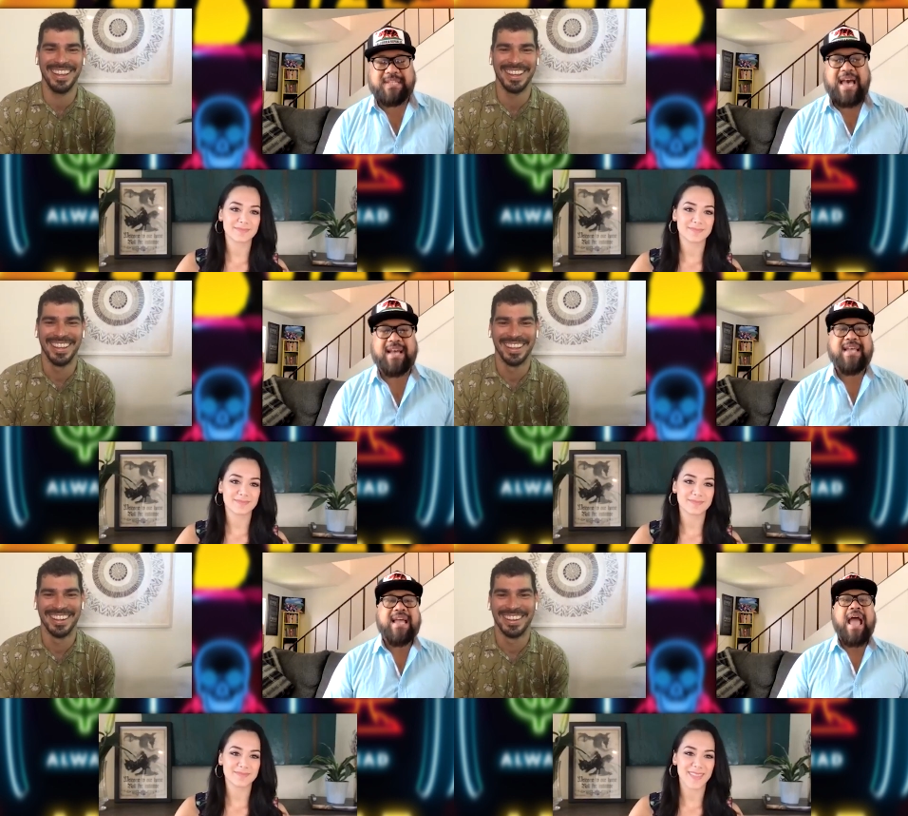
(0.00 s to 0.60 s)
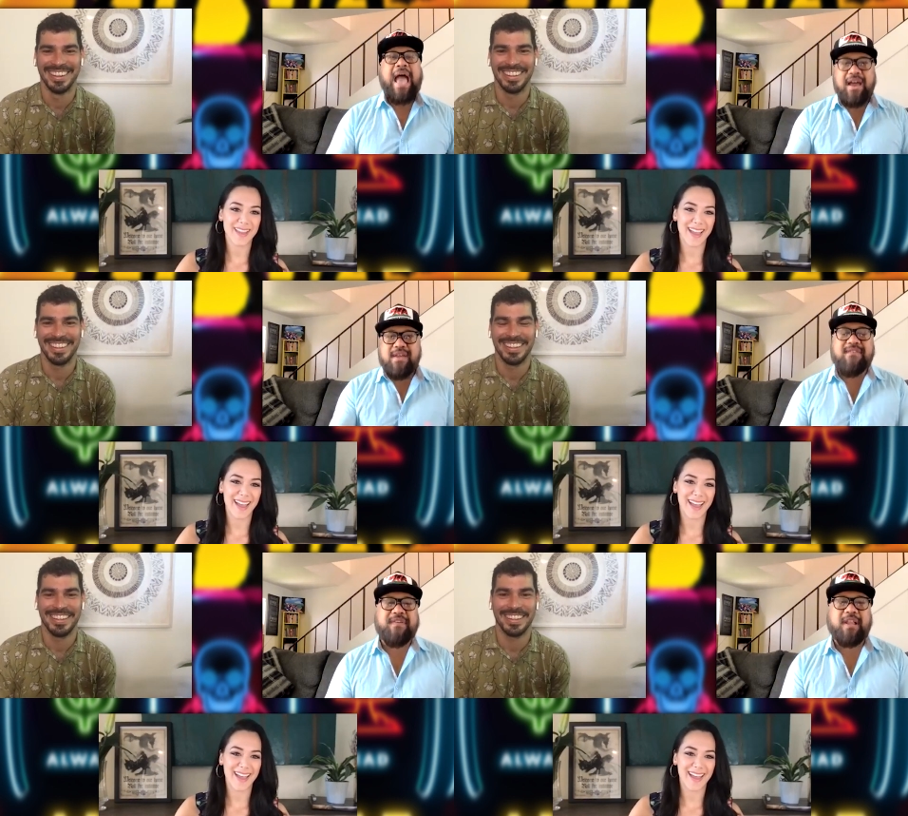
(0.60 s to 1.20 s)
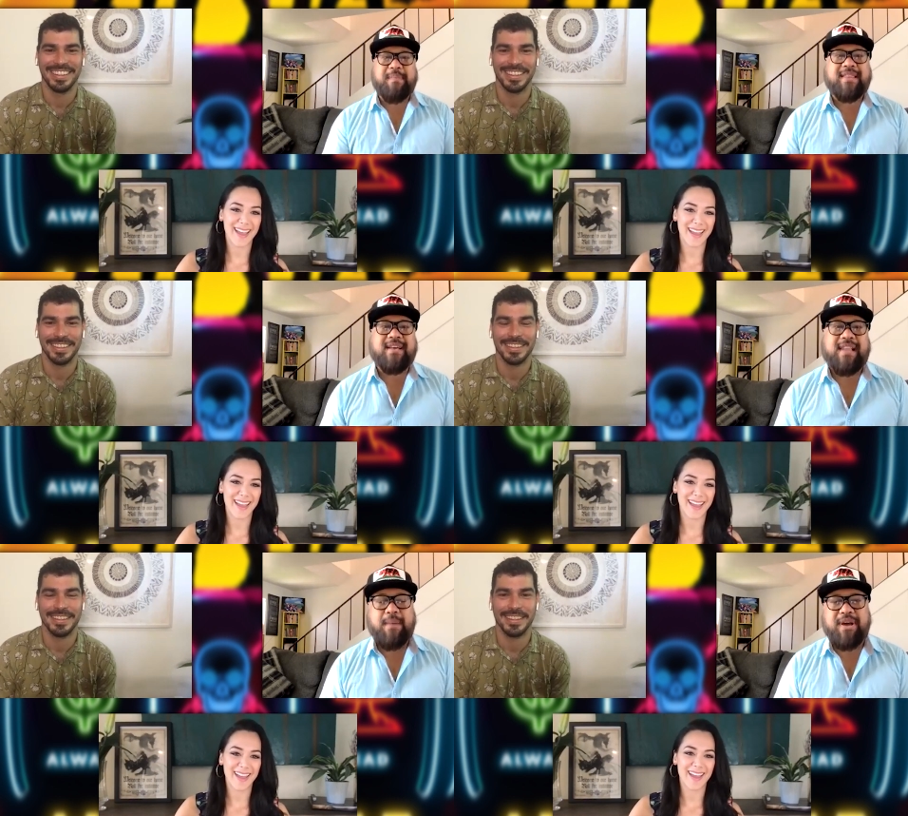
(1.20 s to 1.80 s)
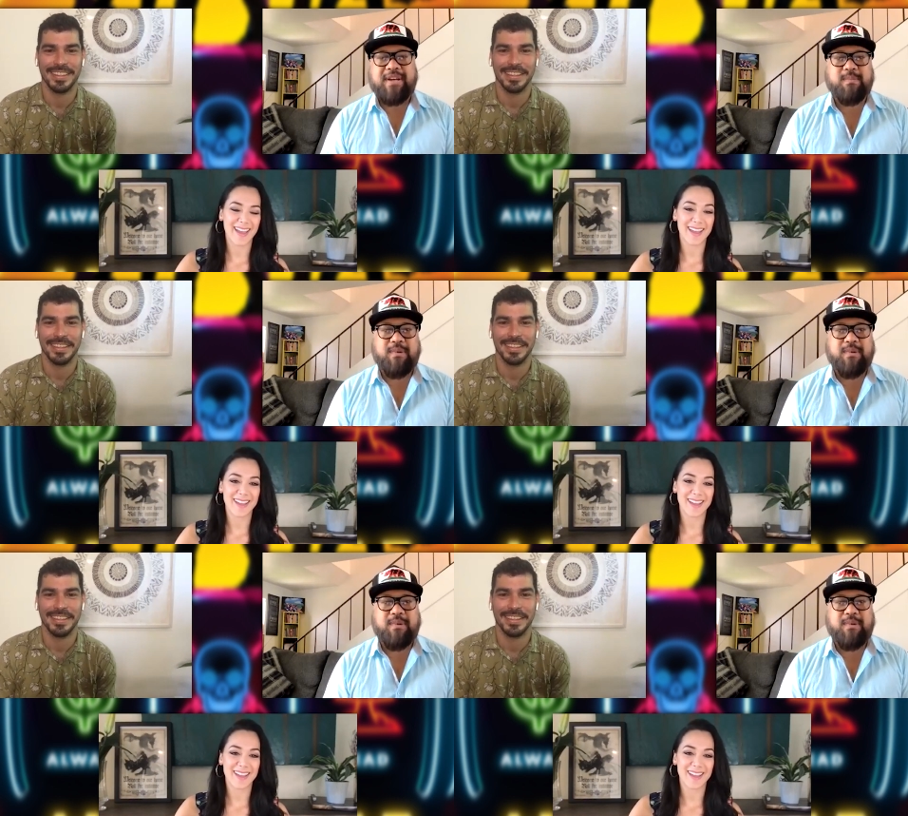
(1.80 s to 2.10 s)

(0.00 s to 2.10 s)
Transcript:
Speaker 1: Zack. How do you feel about the collaboration